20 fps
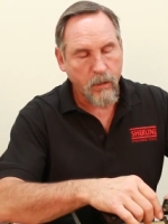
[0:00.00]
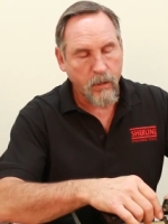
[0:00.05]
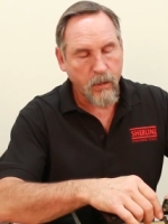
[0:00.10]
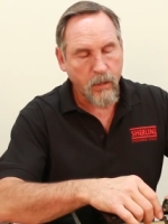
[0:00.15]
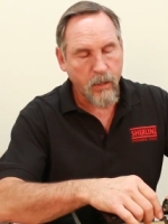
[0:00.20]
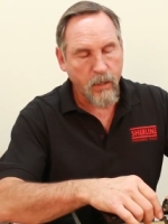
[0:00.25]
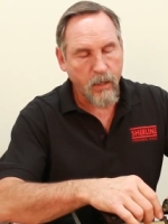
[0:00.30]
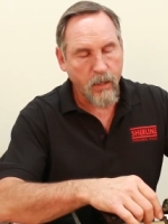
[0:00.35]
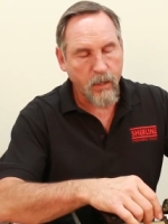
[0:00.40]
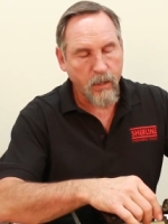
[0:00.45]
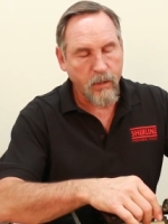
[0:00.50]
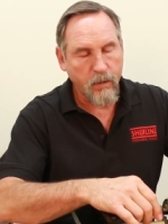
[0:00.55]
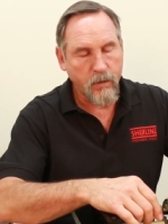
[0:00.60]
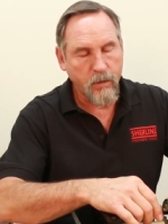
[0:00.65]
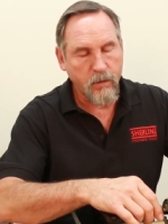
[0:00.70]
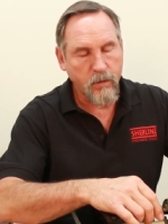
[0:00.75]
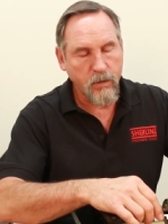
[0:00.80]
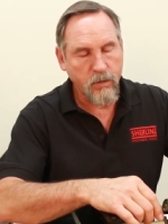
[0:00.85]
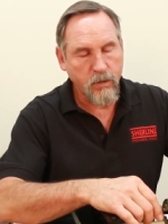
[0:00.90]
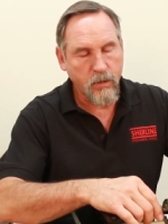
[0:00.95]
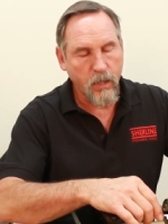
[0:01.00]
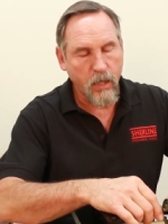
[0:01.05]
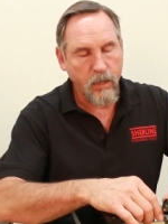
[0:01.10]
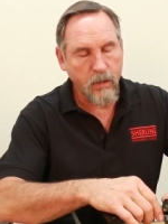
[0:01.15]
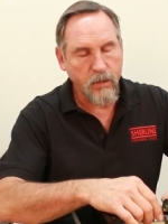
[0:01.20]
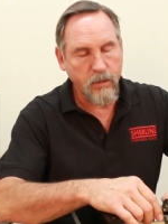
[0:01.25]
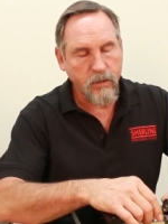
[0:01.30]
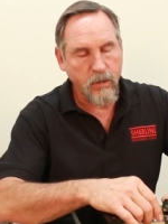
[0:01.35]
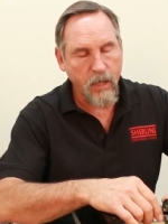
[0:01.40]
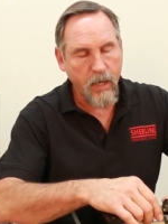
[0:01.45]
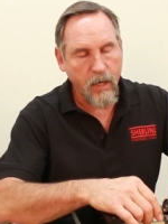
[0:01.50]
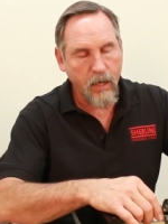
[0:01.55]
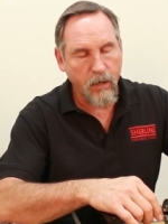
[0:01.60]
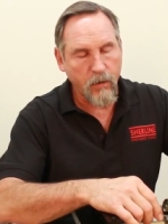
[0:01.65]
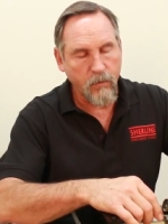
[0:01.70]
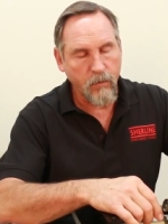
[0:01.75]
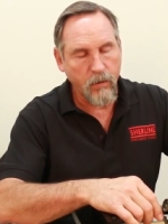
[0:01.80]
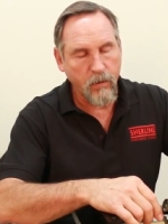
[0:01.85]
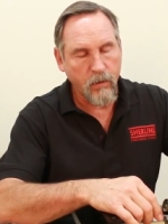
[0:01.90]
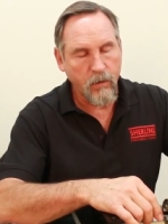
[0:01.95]
Okay, just tighten this
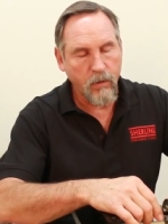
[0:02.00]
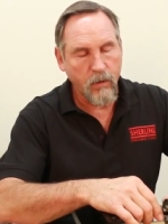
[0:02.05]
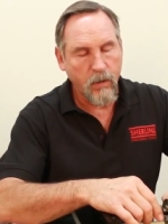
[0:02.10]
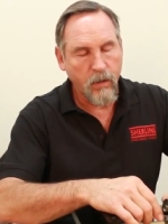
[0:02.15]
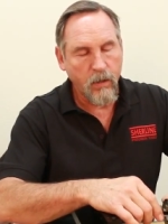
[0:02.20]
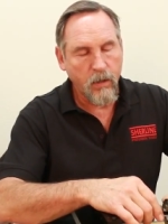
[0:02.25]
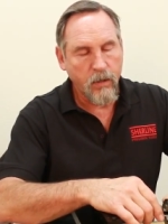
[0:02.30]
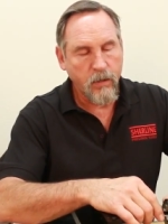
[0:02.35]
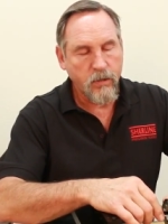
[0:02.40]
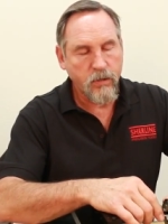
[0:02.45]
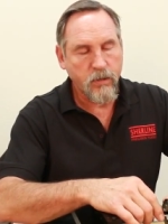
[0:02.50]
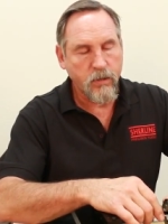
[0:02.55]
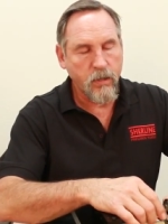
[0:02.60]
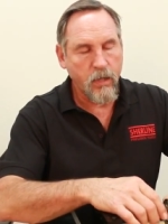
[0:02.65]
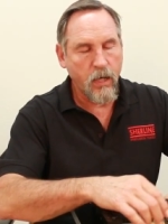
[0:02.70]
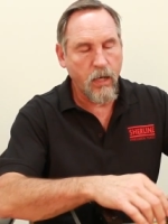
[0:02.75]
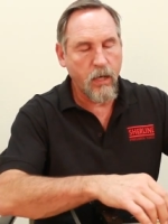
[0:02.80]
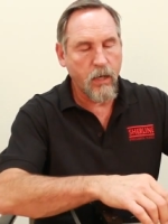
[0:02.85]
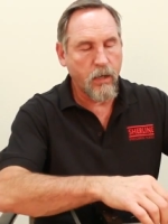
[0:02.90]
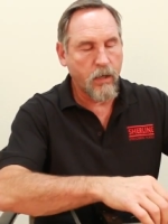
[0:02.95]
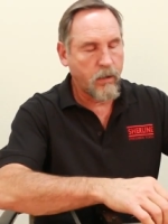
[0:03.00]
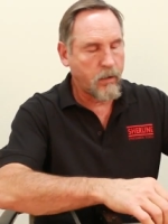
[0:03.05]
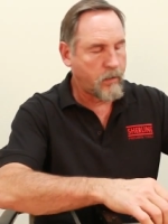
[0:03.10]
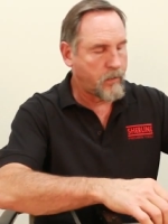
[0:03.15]
down snug